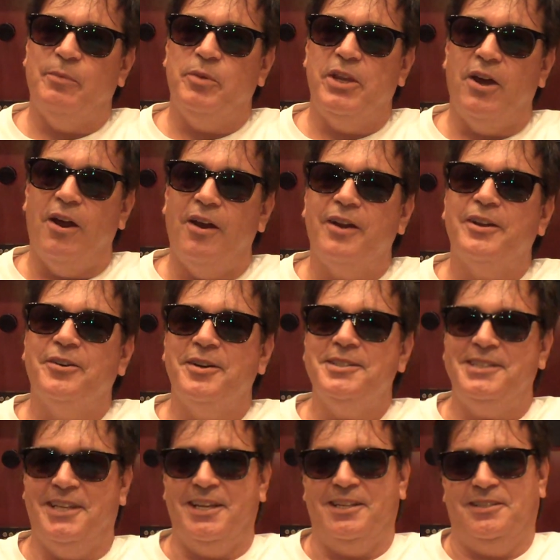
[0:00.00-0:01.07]
And we are
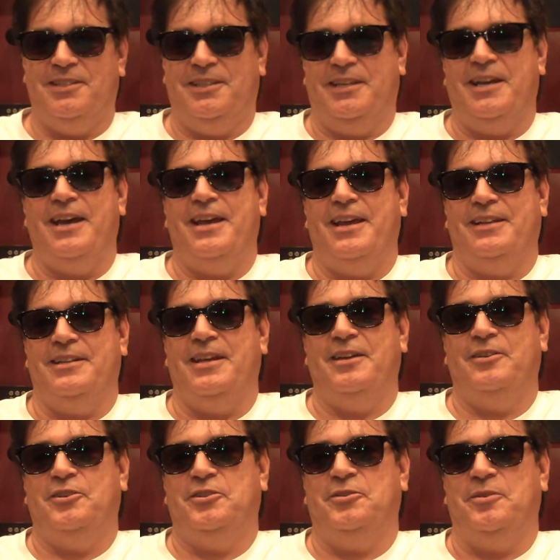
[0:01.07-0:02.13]
going to get to the guy
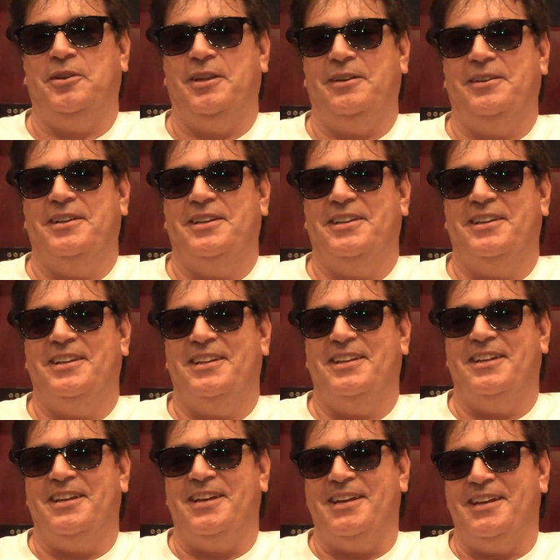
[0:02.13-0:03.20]
down the street.
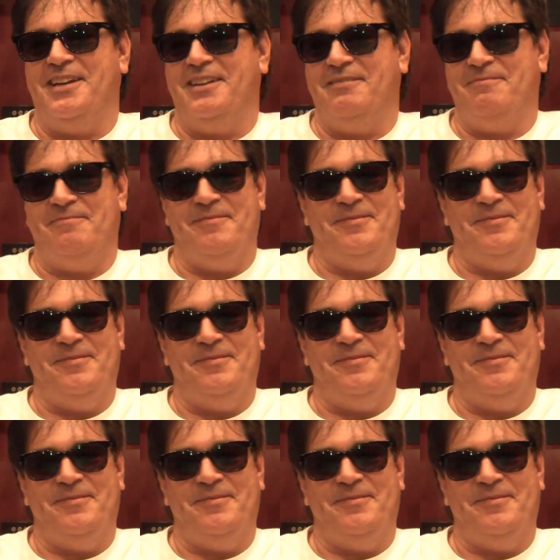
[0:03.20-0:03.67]
Uh,